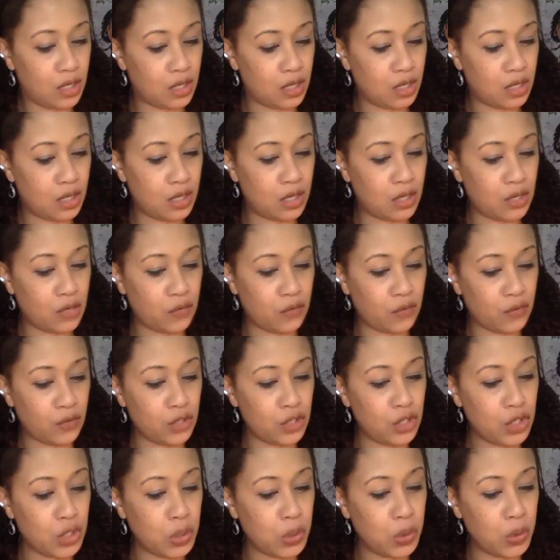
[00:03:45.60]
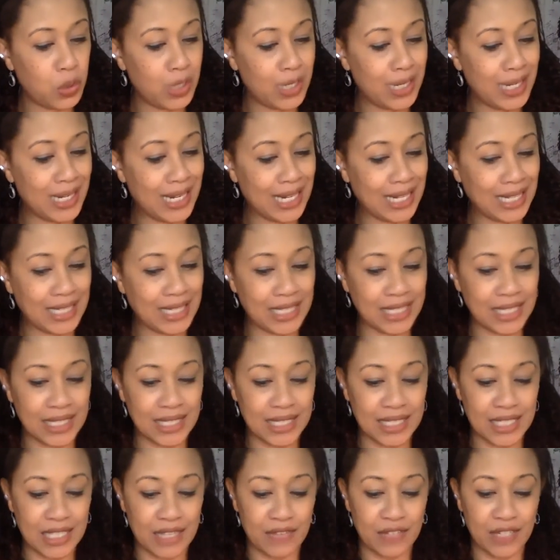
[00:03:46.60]
uh, renewed in nineteen
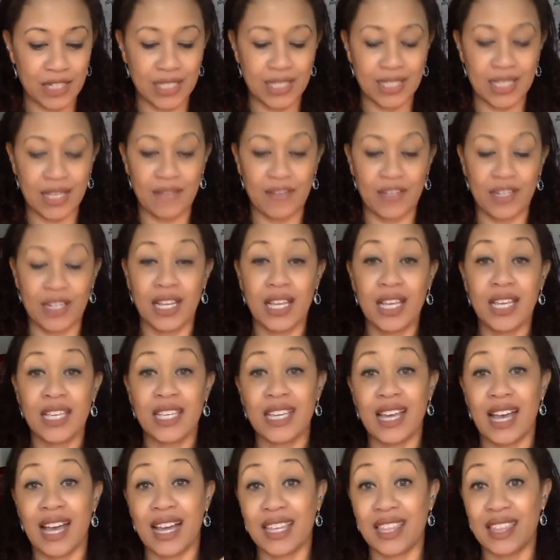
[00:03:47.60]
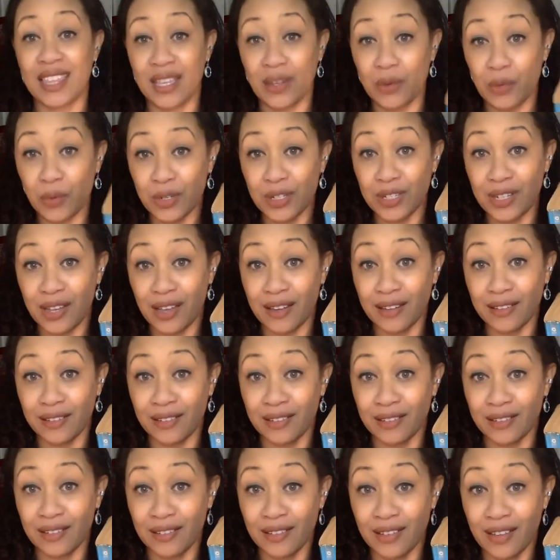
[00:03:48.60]
seventy-seven. Yeah, I think we're done
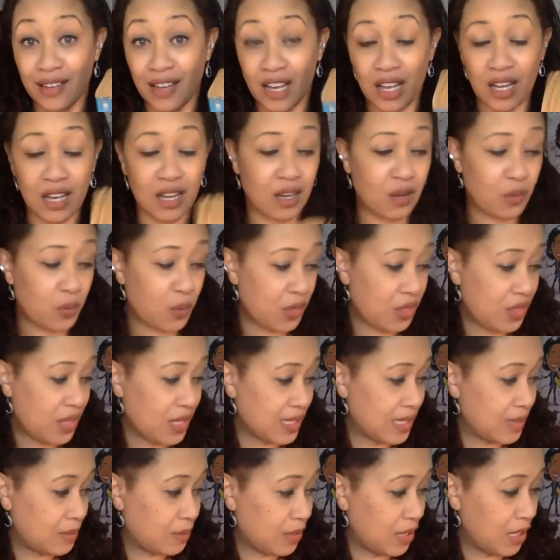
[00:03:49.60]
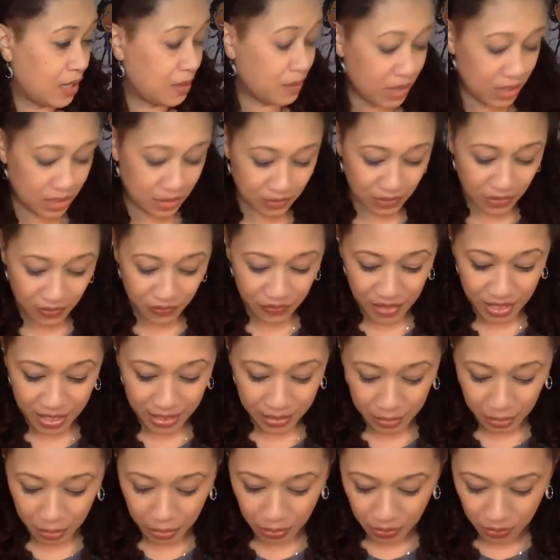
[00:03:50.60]
uh, with this one. I'm going to let that
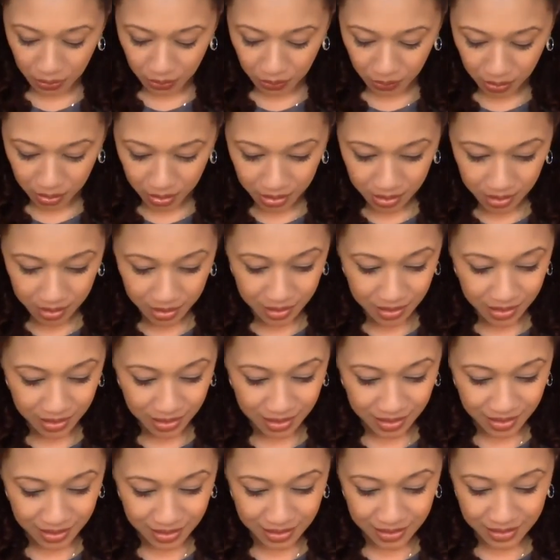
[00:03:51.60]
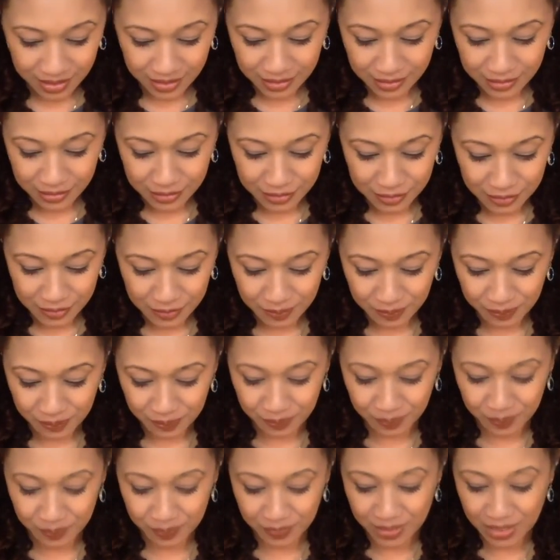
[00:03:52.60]
go. Um,
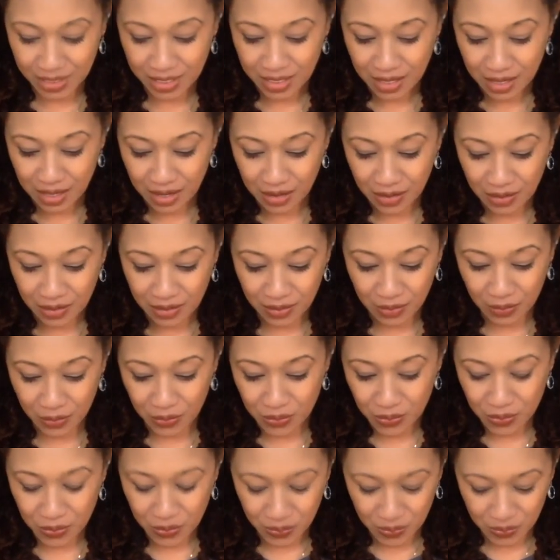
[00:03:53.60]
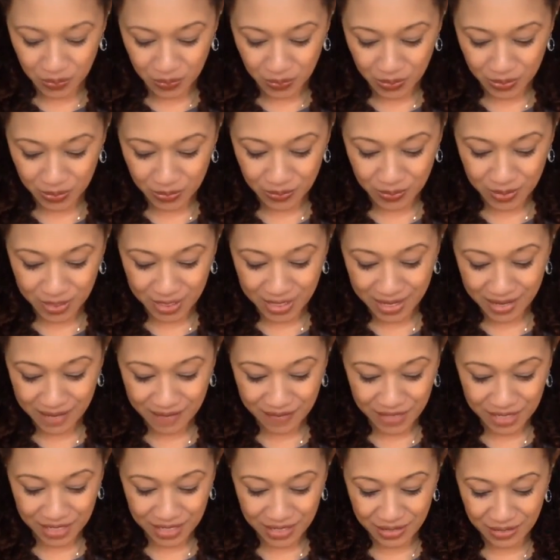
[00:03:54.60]
oh, what do we have
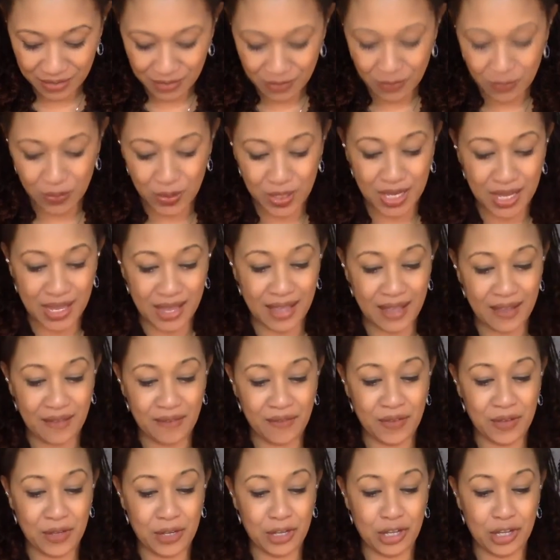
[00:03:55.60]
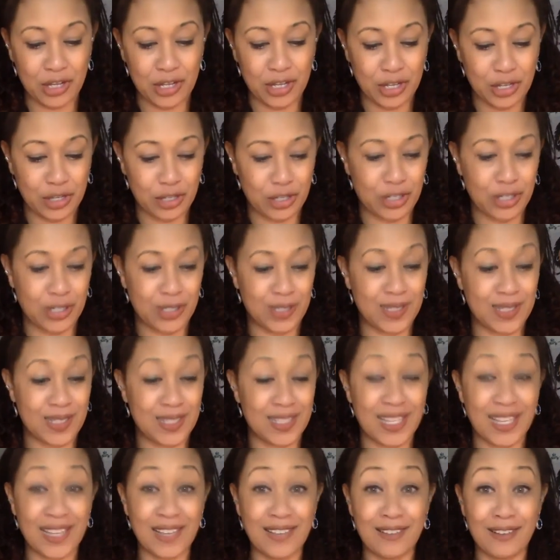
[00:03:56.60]
here? We have a
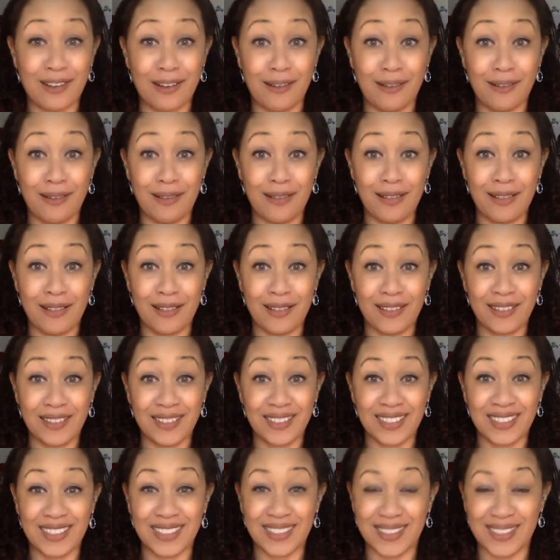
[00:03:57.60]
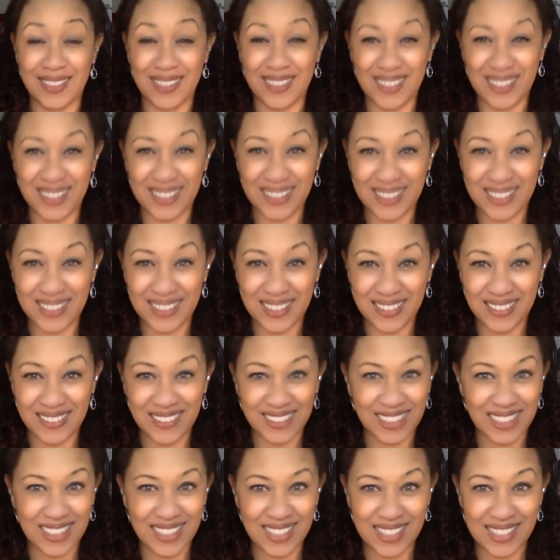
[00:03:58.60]
Cassingle. Do you guys know?
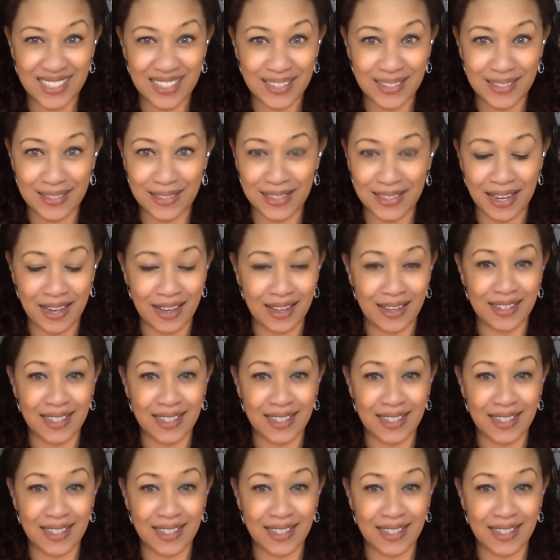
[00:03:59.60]
Like, yeah,